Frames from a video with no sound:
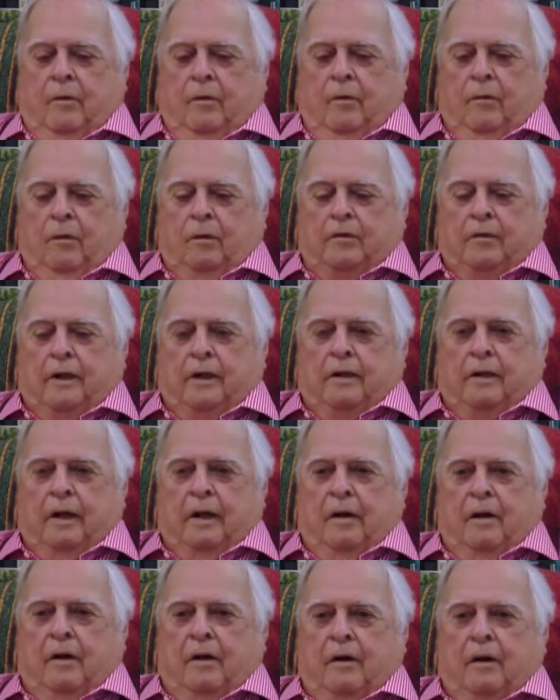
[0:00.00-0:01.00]
was in a
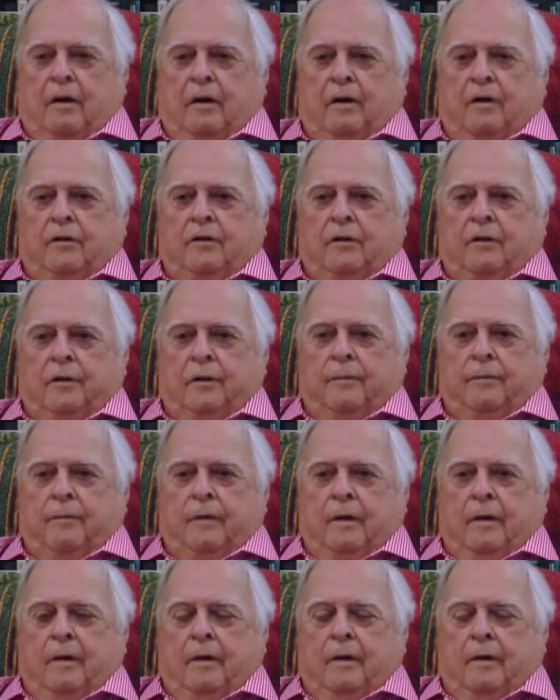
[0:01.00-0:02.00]
large
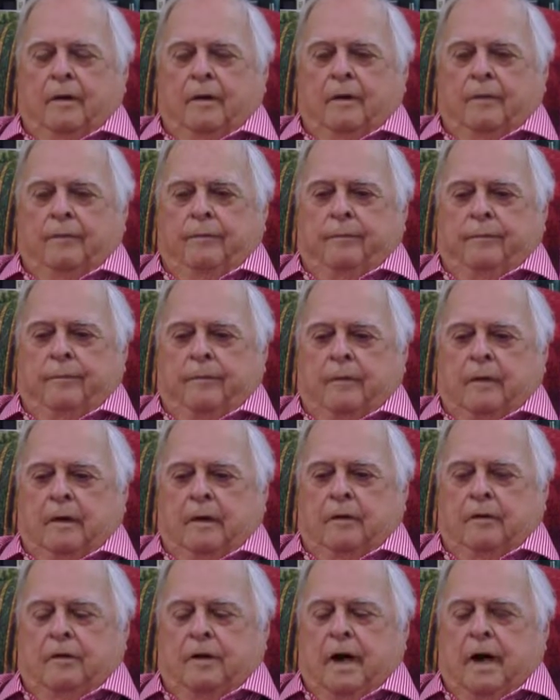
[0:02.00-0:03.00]

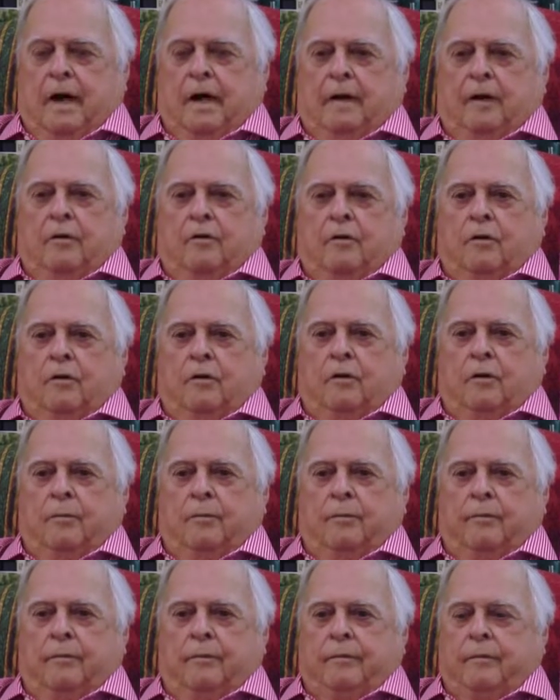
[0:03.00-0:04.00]
dining
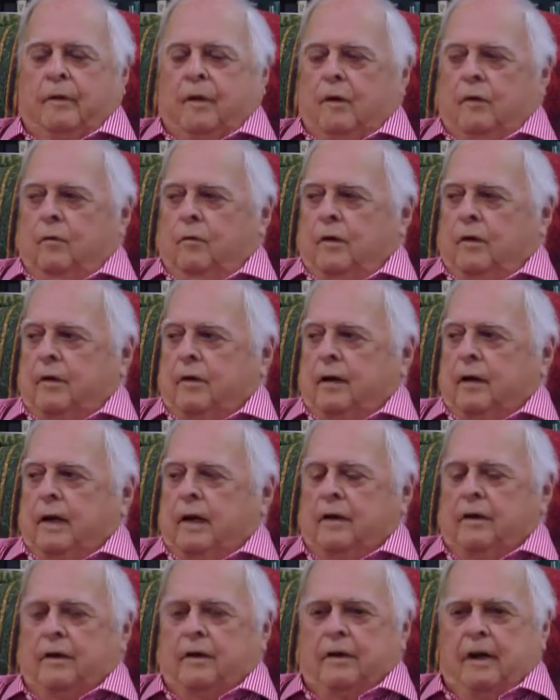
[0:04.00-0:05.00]
room with an
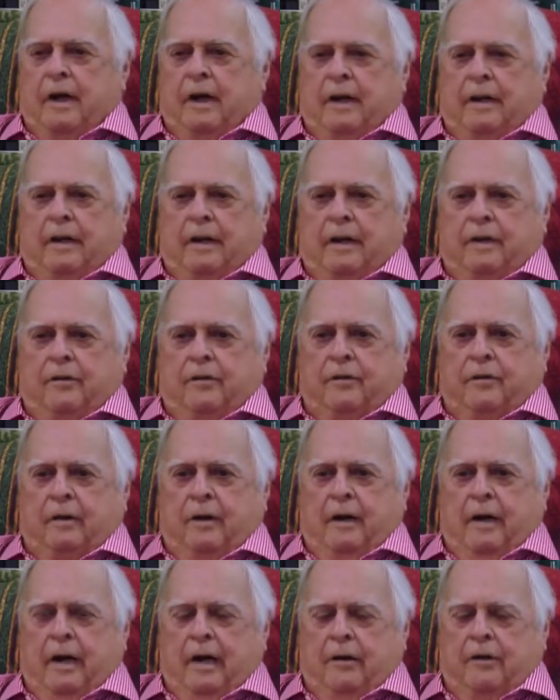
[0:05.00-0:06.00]
entertaining
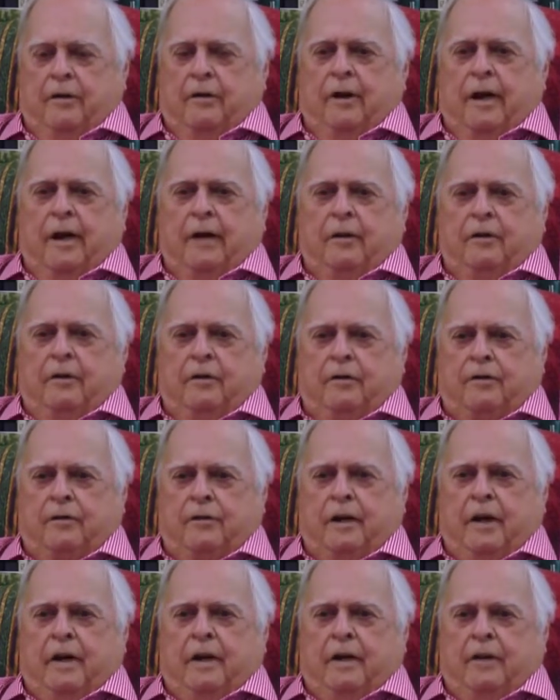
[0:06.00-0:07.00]
entertainers
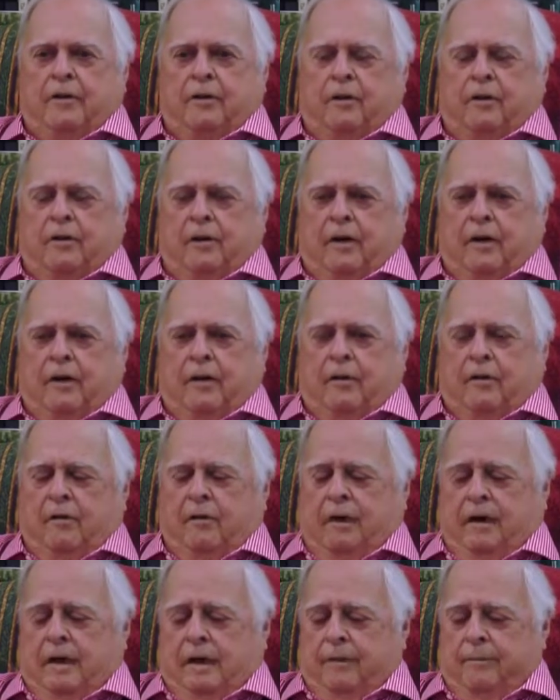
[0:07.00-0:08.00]
stage on the
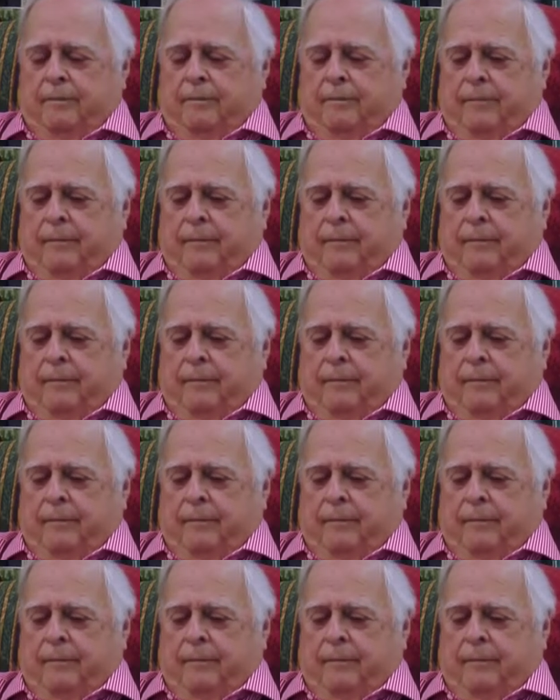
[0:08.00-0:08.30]
other end